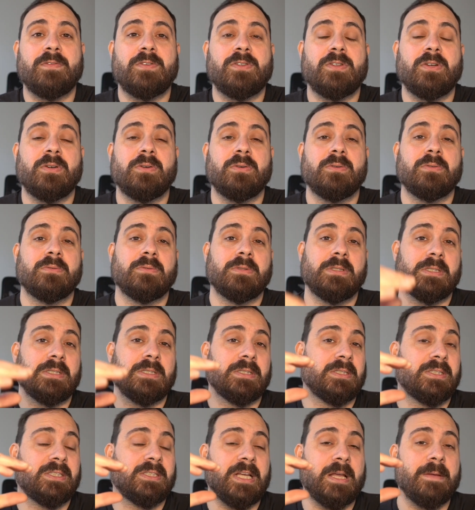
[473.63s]
so
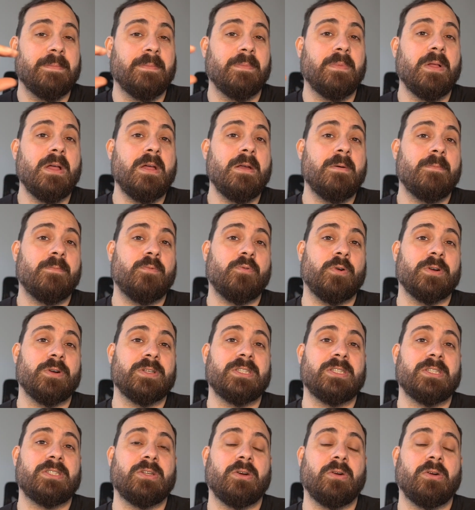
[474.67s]
same
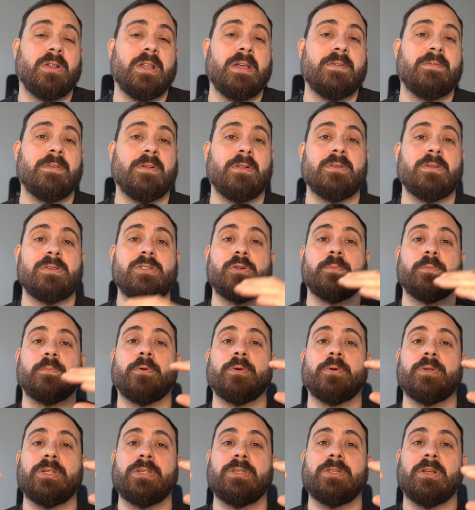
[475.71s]
processor level,
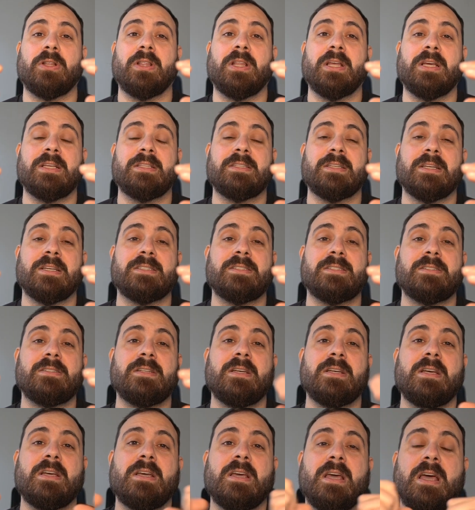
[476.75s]
supporting the latest
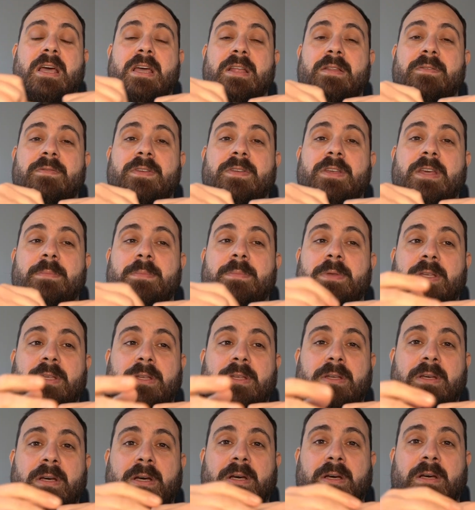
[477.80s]

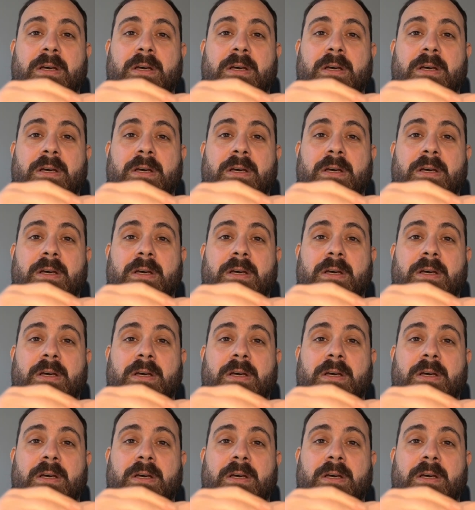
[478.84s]
NVMe